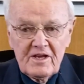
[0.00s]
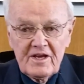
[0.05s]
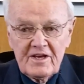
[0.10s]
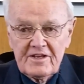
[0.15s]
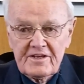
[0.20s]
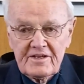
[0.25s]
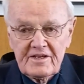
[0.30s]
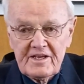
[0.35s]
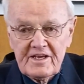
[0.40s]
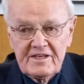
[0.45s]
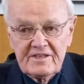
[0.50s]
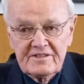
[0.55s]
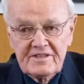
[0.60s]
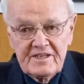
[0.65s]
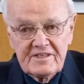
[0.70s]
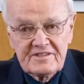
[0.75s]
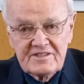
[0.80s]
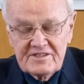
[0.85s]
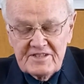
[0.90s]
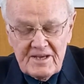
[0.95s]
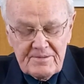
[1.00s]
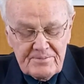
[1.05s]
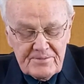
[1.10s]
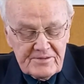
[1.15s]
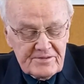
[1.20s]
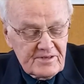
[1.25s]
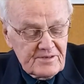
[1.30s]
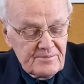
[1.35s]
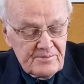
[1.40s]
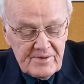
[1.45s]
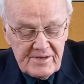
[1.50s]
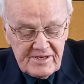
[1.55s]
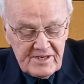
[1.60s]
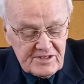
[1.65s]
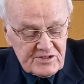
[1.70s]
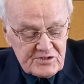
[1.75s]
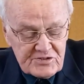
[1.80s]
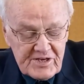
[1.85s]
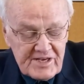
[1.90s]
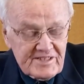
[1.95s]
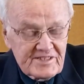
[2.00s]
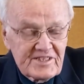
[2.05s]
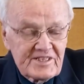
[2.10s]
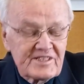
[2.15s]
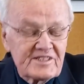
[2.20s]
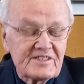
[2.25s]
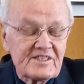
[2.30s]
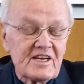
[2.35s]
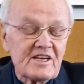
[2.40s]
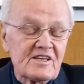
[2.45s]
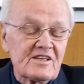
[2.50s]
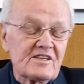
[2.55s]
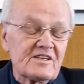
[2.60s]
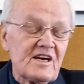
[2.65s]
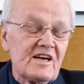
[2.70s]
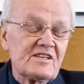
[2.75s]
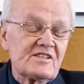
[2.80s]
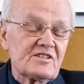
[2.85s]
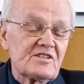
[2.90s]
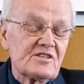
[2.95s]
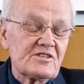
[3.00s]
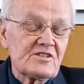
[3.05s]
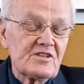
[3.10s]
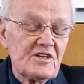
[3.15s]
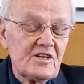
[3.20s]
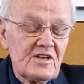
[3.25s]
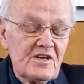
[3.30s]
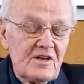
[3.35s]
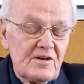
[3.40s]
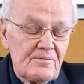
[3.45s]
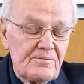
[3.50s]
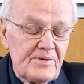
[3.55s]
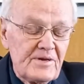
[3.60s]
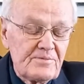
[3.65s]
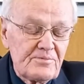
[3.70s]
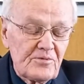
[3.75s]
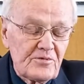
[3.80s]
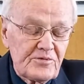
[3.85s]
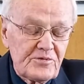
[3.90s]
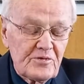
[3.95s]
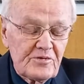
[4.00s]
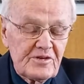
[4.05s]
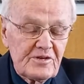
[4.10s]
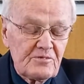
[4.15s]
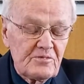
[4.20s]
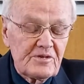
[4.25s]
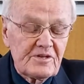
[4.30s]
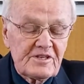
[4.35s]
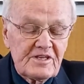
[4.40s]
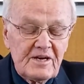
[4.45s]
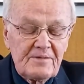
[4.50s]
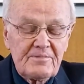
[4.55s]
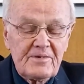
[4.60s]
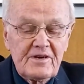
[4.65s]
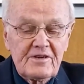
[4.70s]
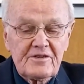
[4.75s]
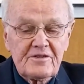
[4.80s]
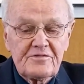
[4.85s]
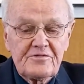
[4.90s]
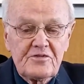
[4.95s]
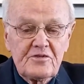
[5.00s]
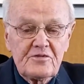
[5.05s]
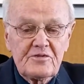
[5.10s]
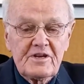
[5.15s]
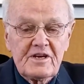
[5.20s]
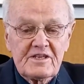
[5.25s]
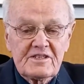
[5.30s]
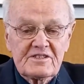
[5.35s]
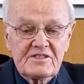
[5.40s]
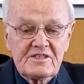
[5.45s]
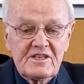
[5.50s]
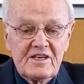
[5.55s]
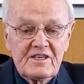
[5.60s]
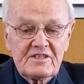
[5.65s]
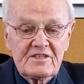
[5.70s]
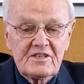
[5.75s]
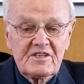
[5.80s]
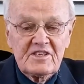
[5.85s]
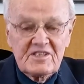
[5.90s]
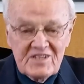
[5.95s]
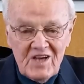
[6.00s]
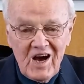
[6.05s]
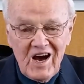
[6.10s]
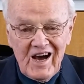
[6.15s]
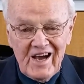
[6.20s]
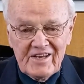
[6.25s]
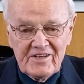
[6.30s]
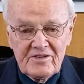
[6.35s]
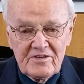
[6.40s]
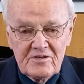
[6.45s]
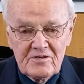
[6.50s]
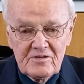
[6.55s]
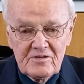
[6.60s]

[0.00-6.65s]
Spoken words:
and as happened in many tragic cases, people thought he would come out a few days later. He died.